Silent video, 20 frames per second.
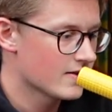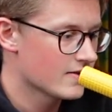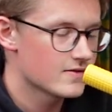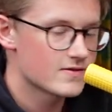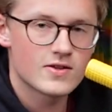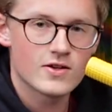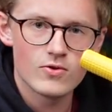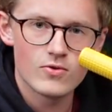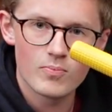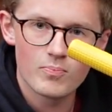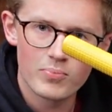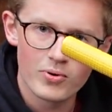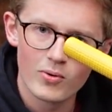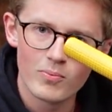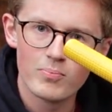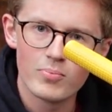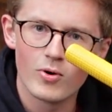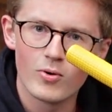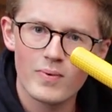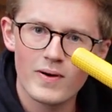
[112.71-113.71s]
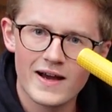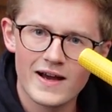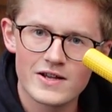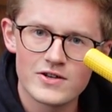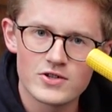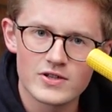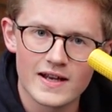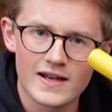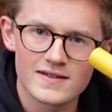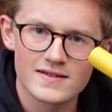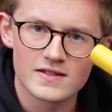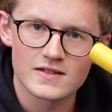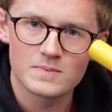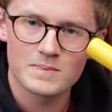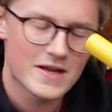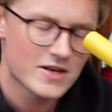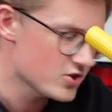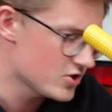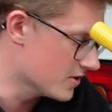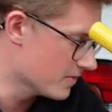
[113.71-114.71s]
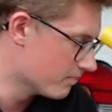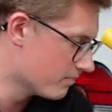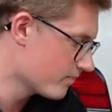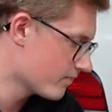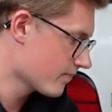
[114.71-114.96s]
to pump up Hydragas suspension.